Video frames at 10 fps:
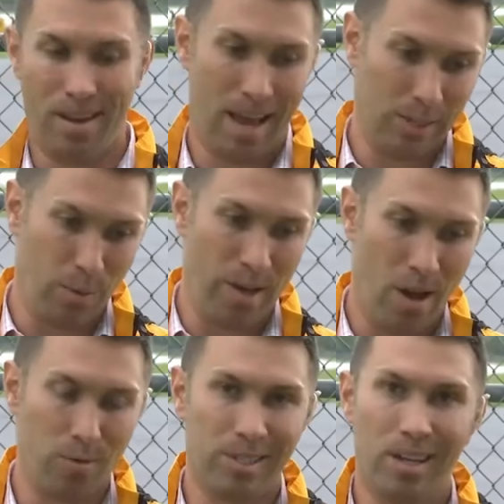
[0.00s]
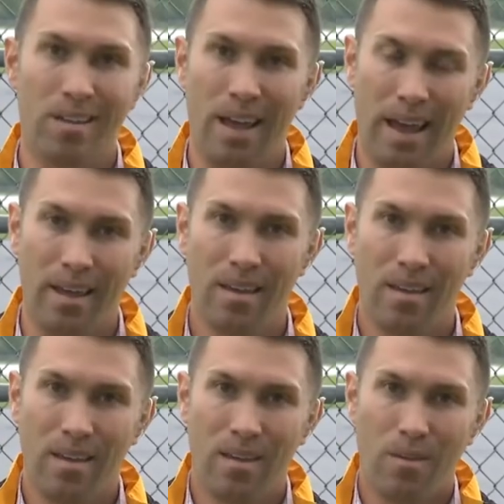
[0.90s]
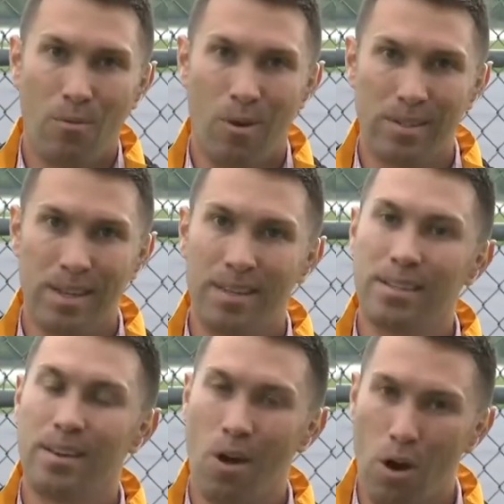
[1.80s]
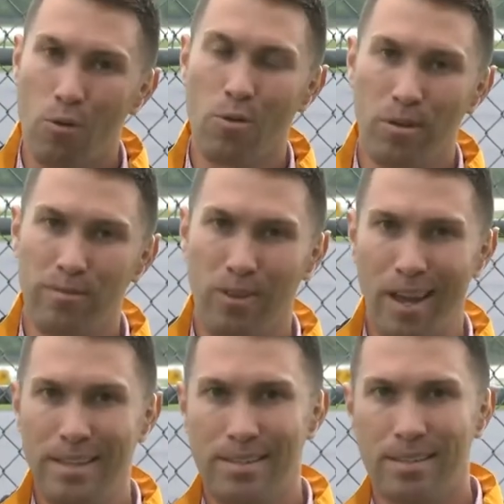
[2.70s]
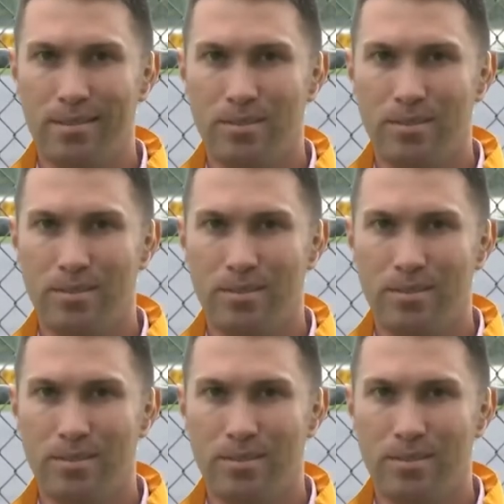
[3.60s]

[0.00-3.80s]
And as we know, Sunday was its inaugural flight.